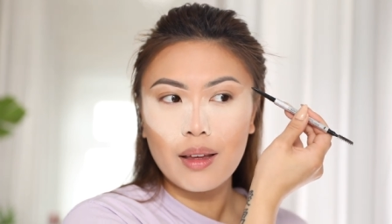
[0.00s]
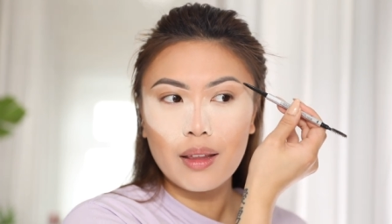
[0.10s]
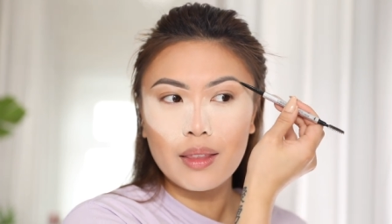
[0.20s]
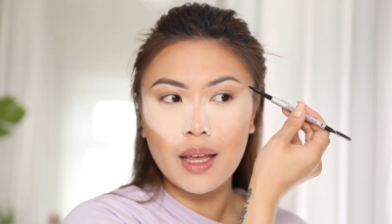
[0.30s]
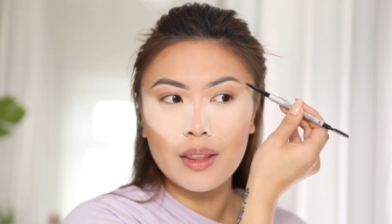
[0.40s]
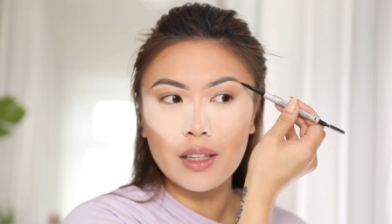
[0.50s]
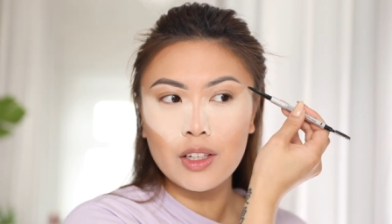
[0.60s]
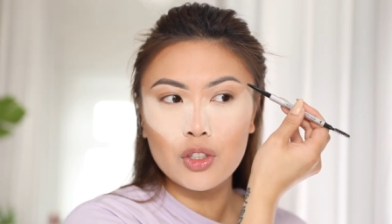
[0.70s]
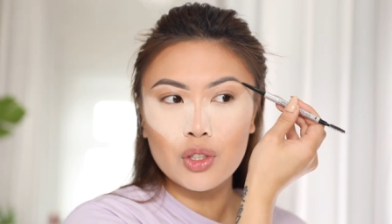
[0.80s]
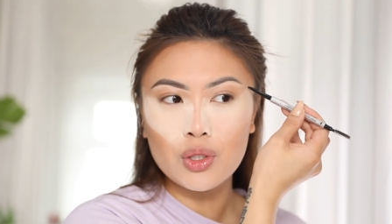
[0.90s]
And then the
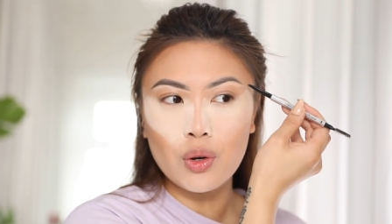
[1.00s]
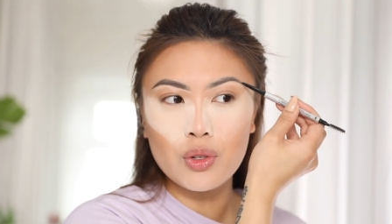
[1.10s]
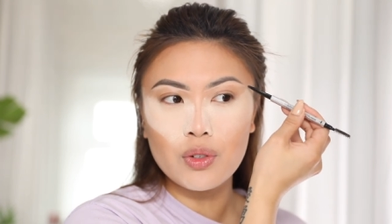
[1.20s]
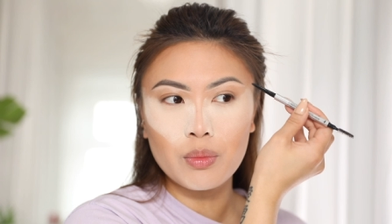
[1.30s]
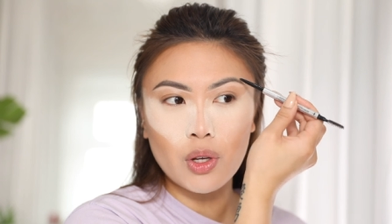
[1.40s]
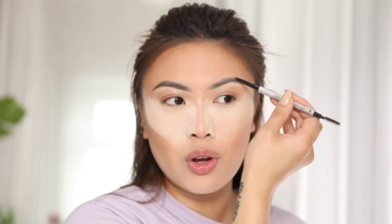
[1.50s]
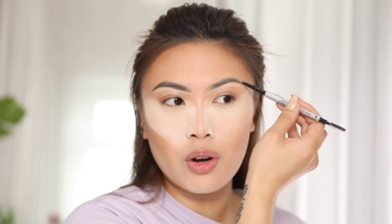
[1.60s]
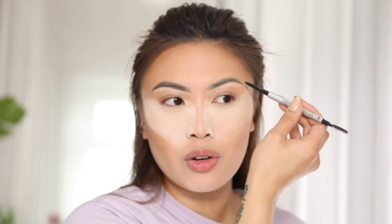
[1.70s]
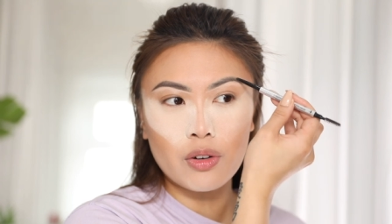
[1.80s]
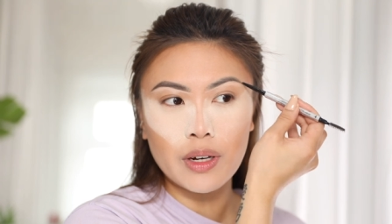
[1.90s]
little stones from the
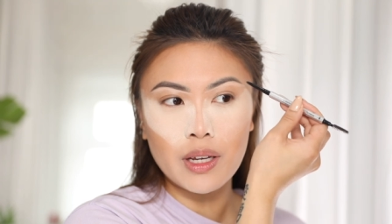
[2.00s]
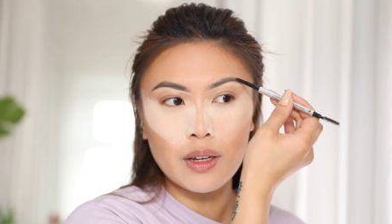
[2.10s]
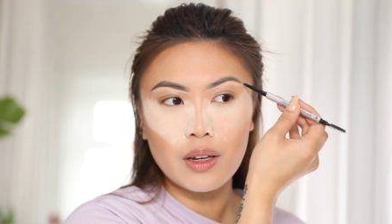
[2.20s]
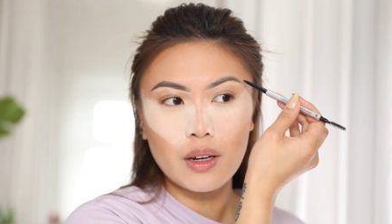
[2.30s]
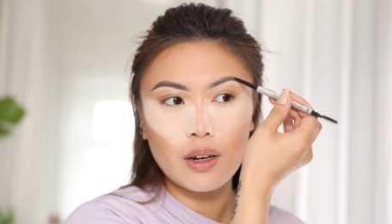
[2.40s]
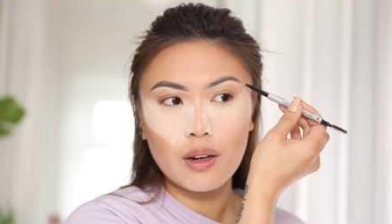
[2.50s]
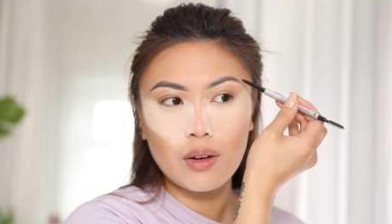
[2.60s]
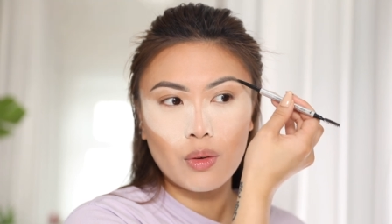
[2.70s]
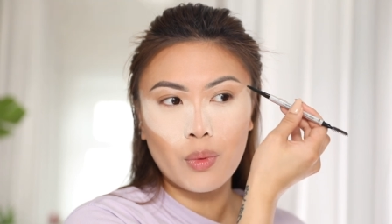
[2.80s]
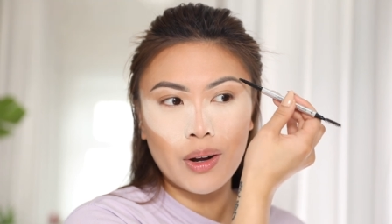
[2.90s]
concrete
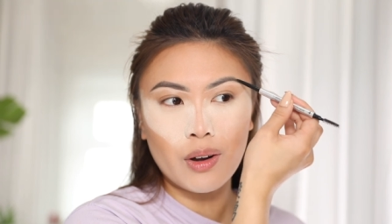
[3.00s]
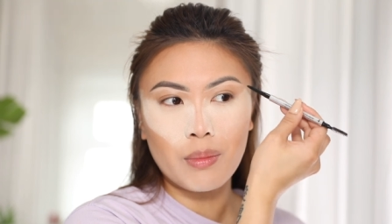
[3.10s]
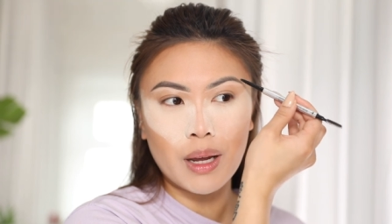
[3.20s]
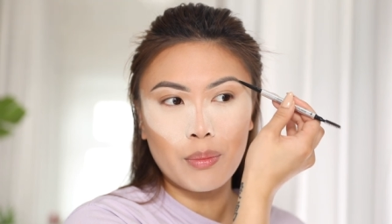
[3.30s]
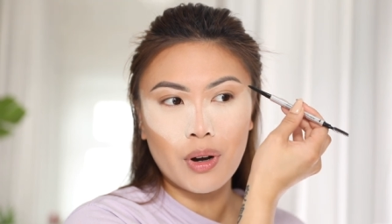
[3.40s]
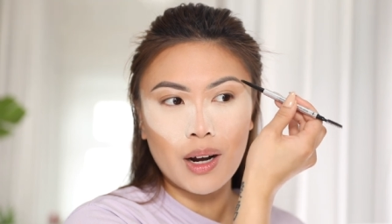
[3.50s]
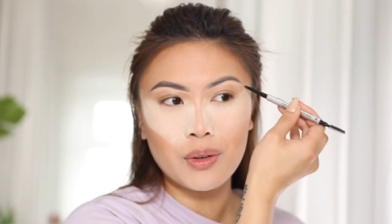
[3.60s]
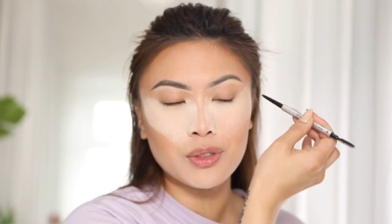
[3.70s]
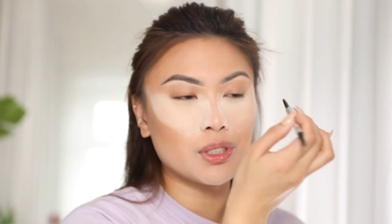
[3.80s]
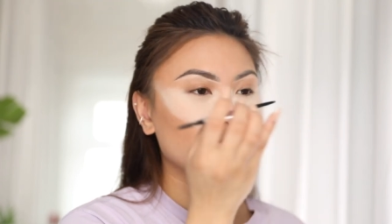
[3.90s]
went on my
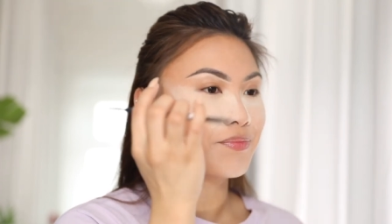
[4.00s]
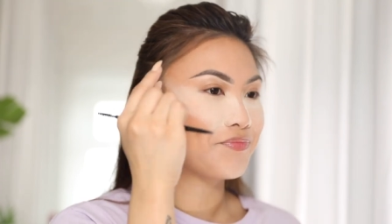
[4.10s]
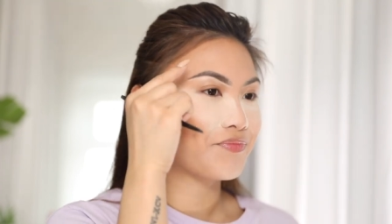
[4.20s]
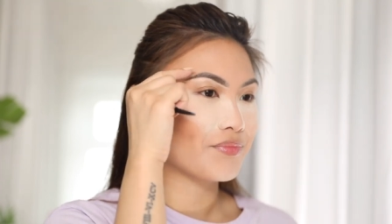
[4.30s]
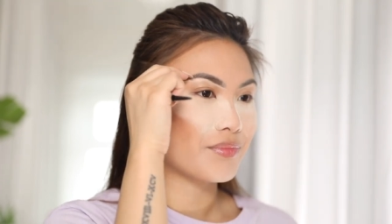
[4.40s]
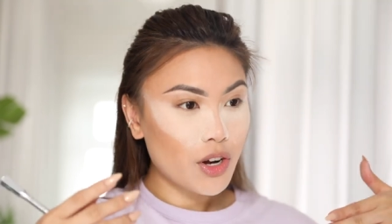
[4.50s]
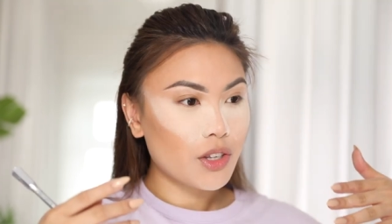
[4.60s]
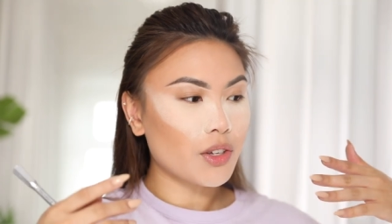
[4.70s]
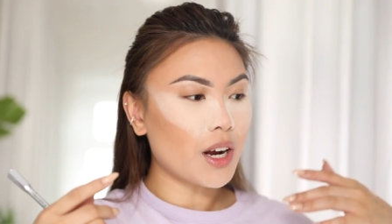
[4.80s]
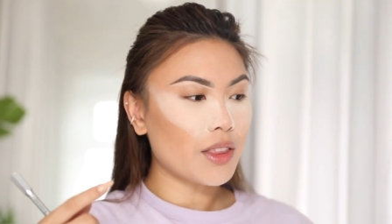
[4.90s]
brows.
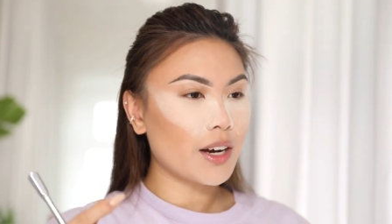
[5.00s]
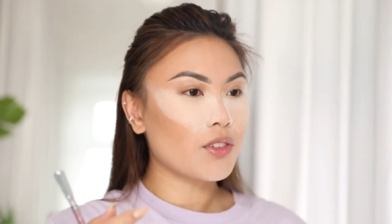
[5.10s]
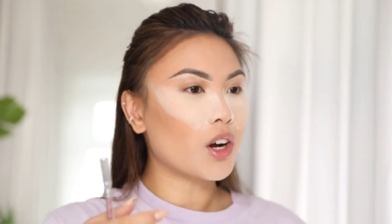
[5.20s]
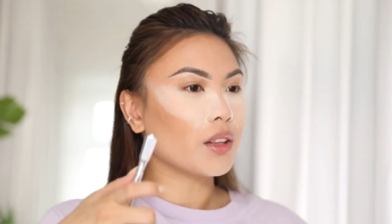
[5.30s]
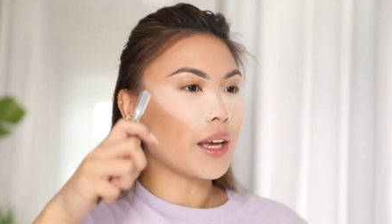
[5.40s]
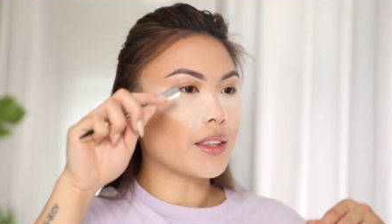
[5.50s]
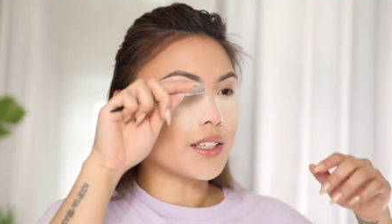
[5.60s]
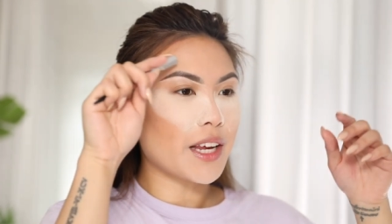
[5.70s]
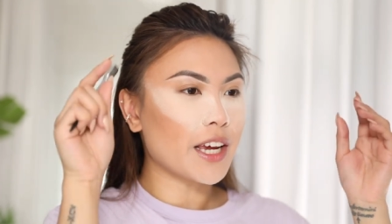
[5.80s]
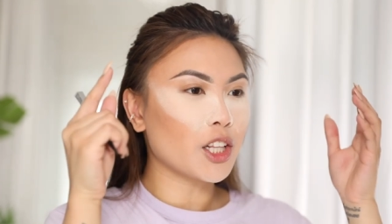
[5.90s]
So now that I've got like the
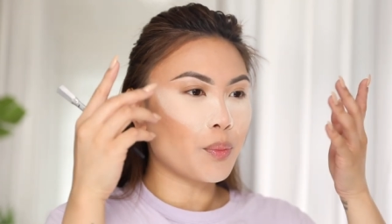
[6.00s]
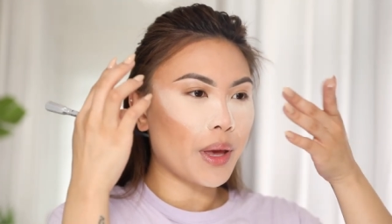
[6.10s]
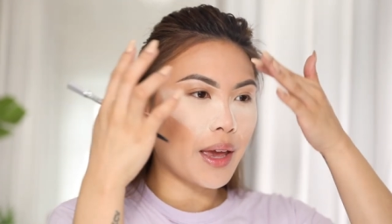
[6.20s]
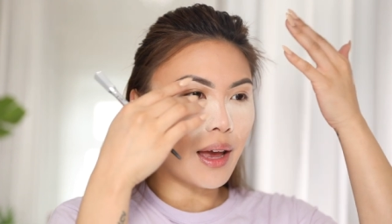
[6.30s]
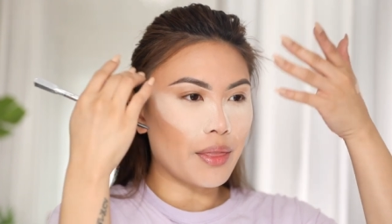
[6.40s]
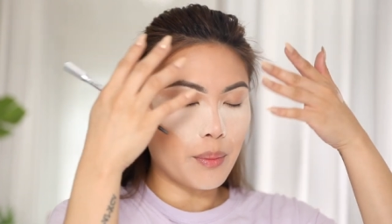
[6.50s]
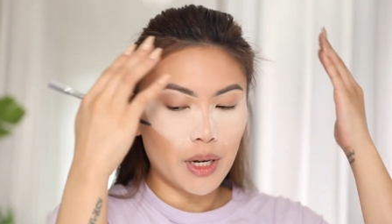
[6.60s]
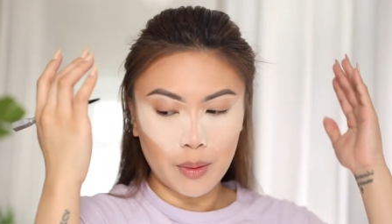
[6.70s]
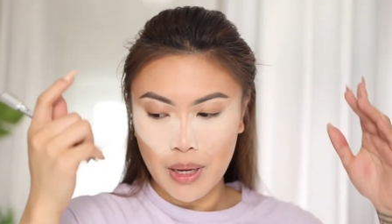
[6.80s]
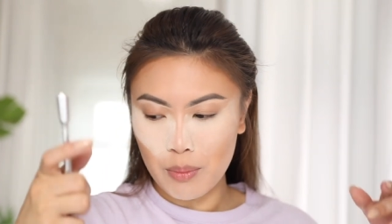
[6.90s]
tail bit and the
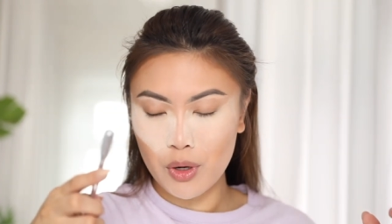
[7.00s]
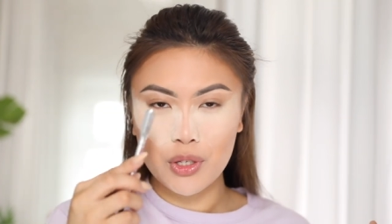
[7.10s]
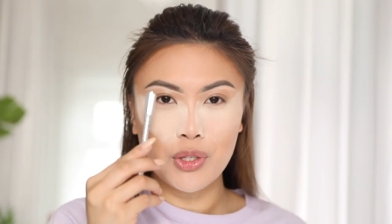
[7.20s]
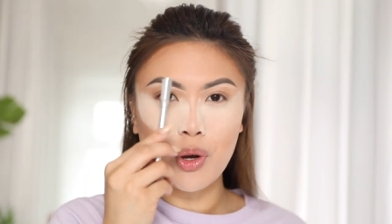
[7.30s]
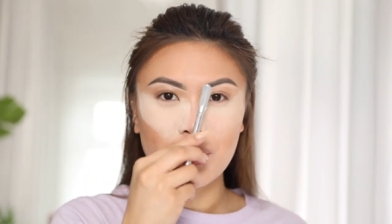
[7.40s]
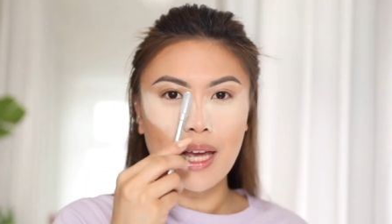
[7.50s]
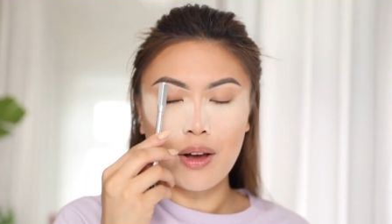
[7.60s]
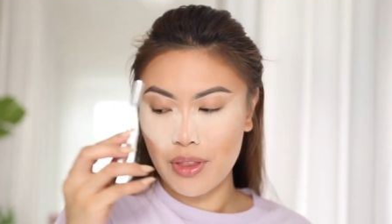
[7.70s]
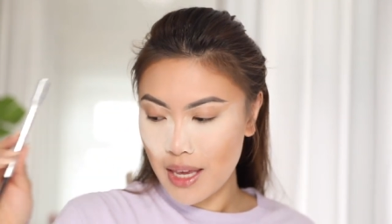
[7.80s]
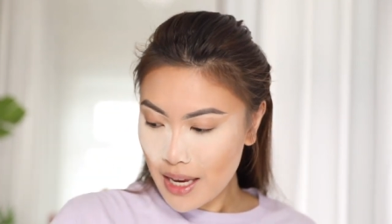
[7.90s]
middle bit, I'm going to sort
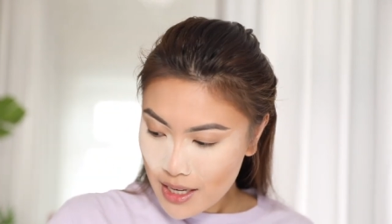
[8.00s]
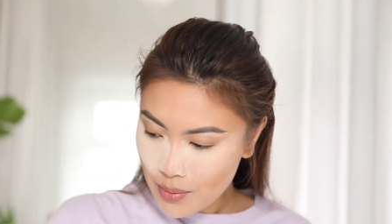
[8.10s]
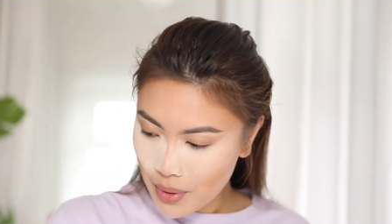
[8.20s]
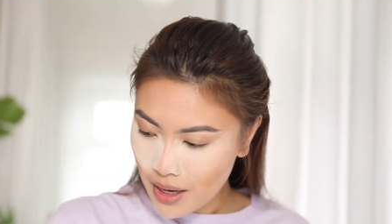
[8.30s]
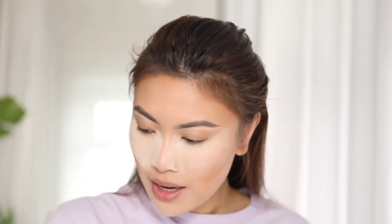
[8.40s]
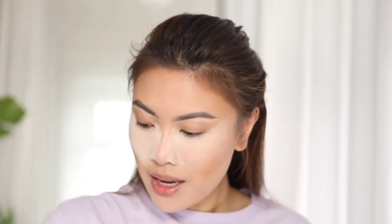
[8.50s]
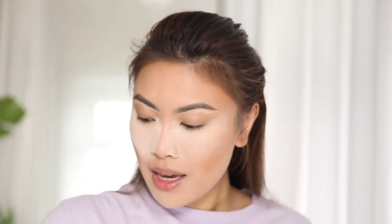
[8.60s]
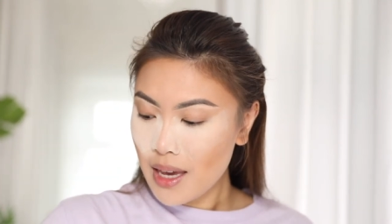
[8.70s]
out the inner bit.